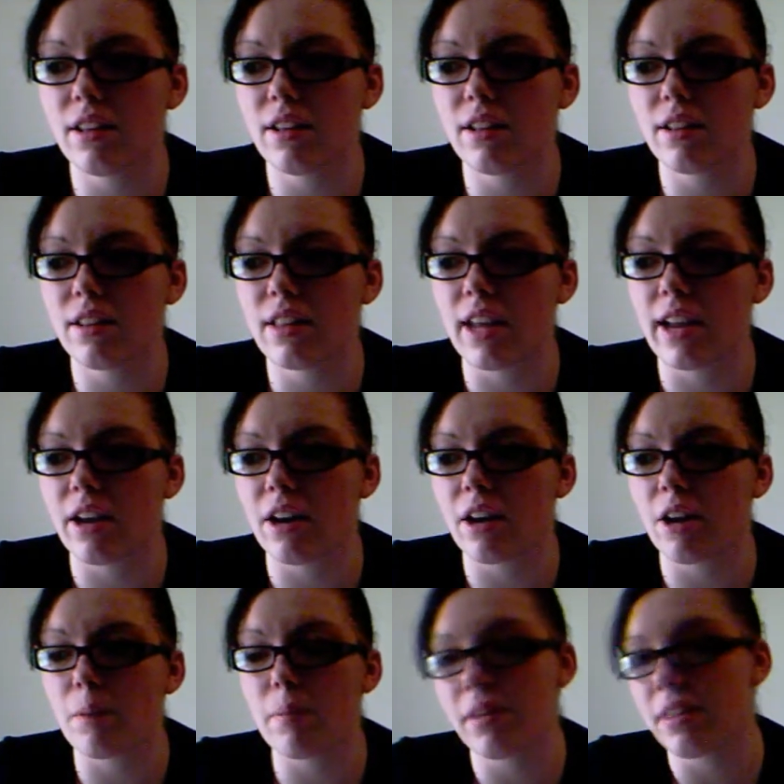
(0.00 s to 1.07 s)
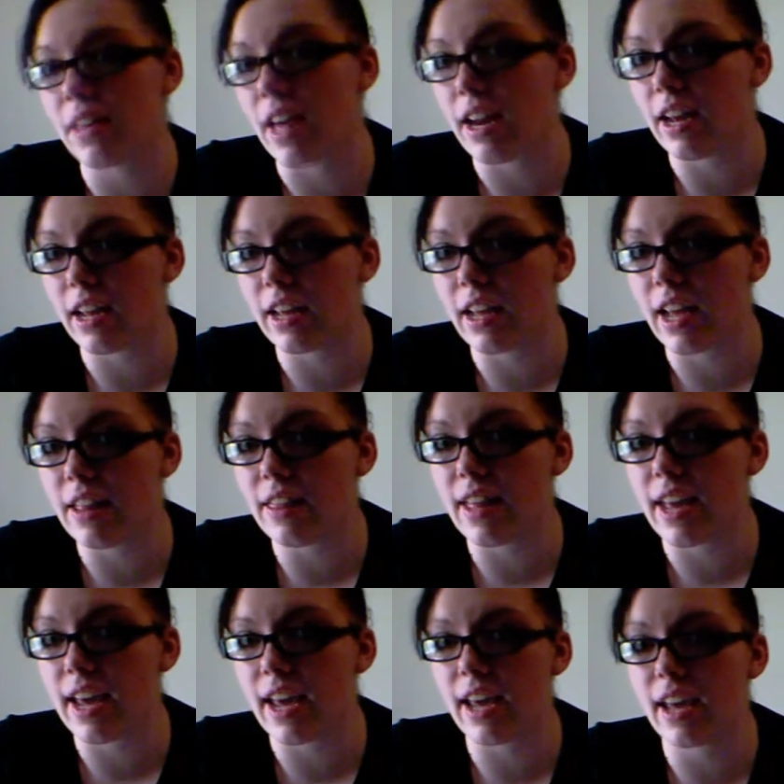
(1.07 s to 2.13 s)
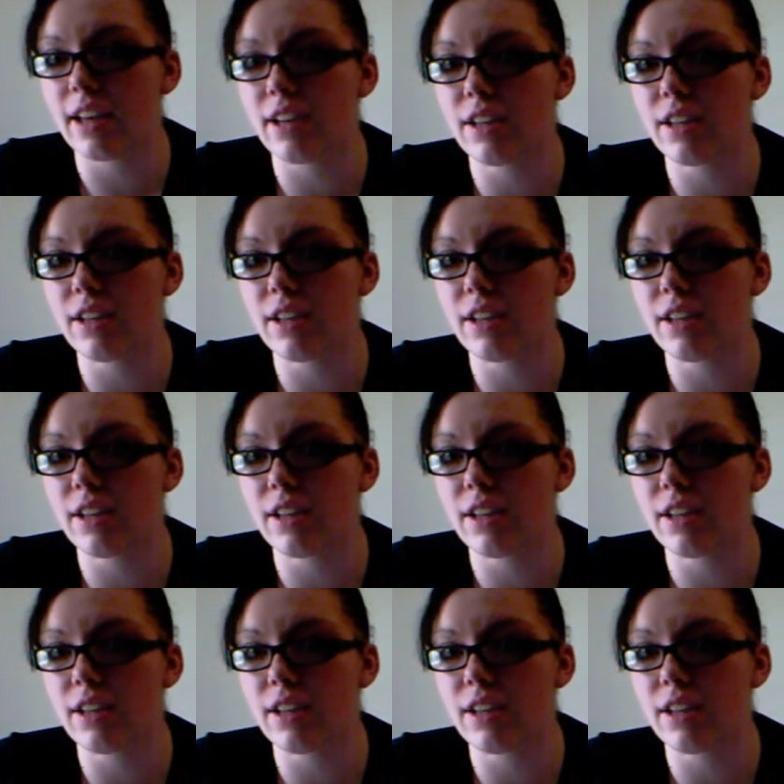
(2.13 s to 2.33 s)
they're pathetic and they